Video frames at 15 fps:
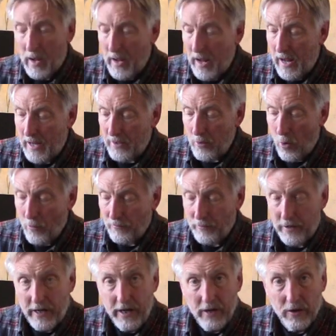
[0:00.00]
and
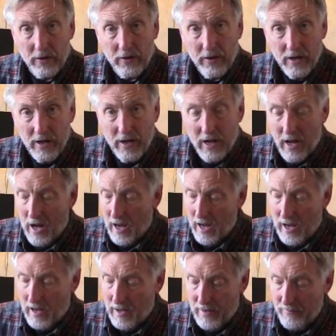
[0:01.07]
over here
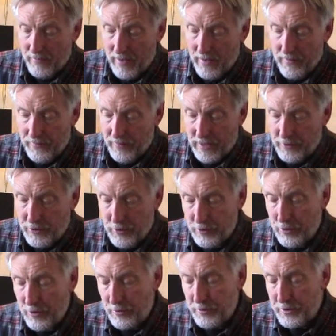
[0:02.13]
that you
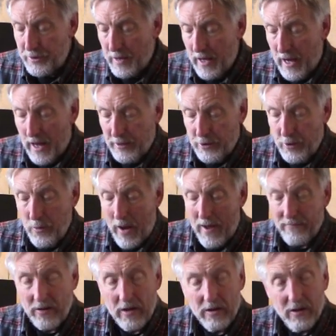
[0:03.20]
use, and you
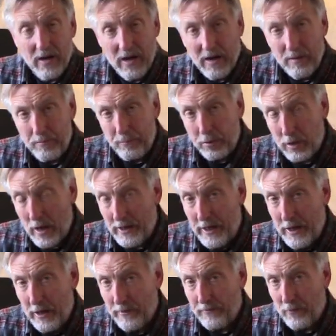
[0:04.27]
have a plug
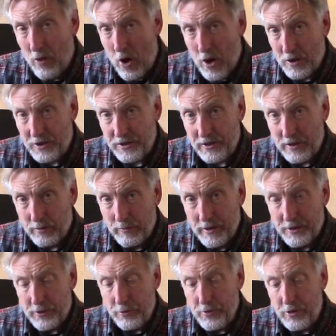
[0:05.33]
here for auxiliary,
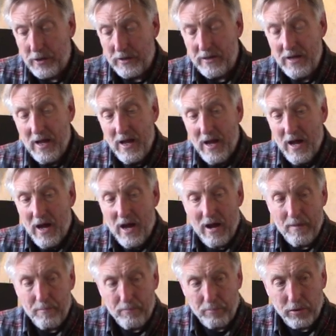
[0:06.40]
so you could
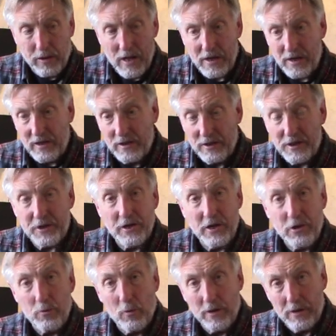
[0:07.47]
plug, let's say
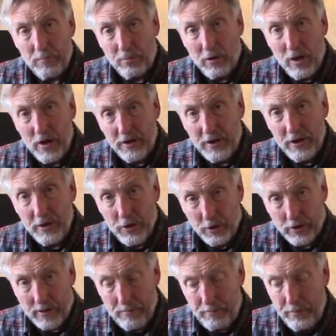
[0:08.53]
you wanted to plug your
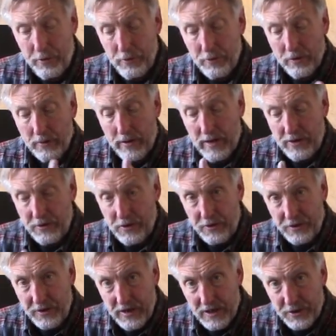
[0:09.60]
computer into
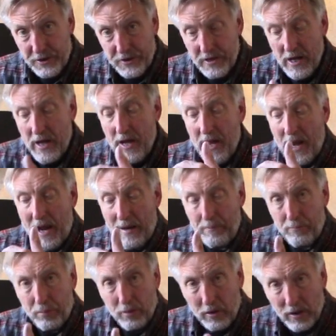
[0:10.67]
this and
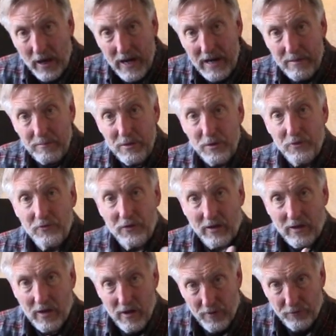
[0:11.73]
play
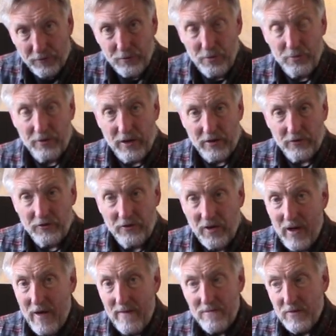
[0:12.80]
music through this
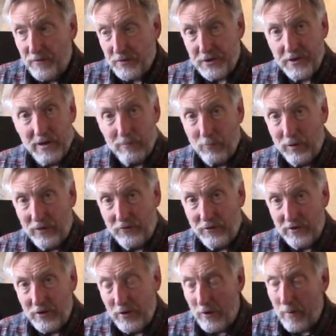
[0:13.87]
for some
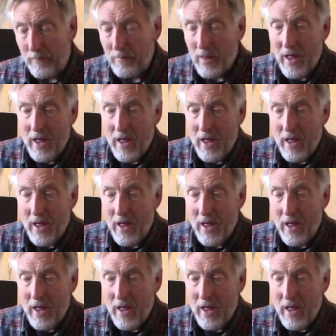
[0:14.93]
reason, it'll